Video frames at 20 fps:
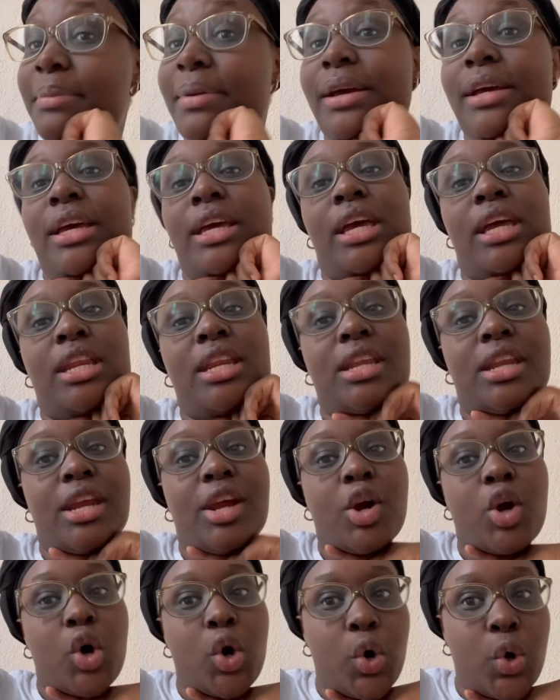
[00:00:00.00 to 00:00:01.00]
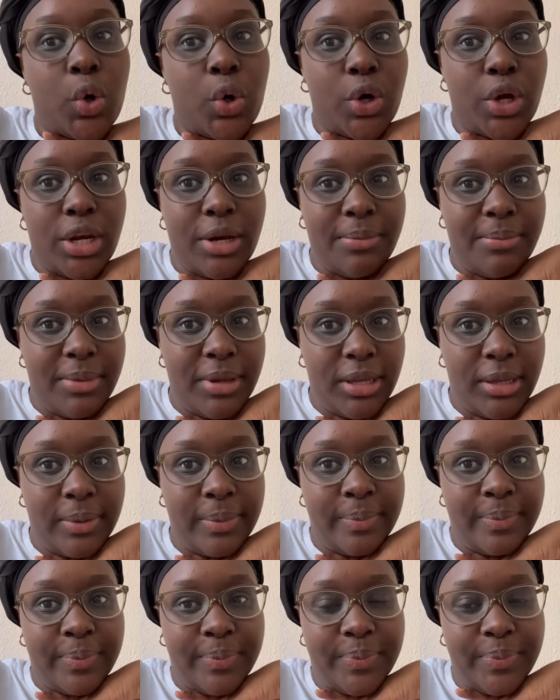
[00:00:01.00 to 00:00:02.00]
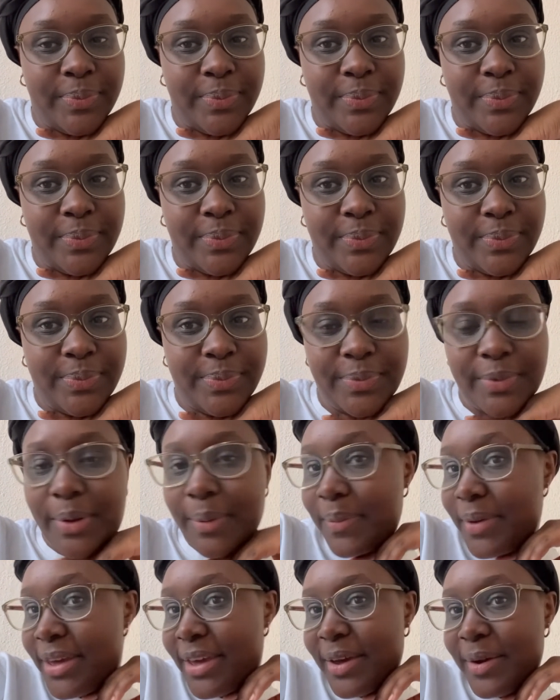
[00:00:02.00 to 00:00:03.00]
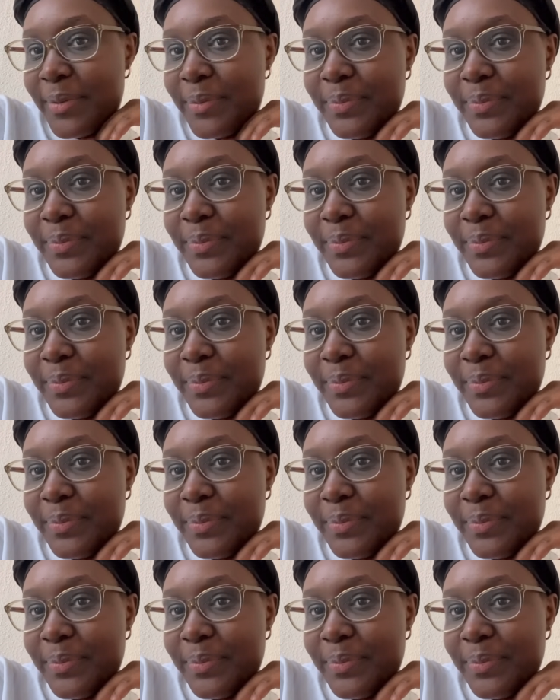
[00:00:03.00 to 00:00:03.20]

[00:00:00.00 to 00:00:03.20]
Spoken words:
back and record me. But yeah,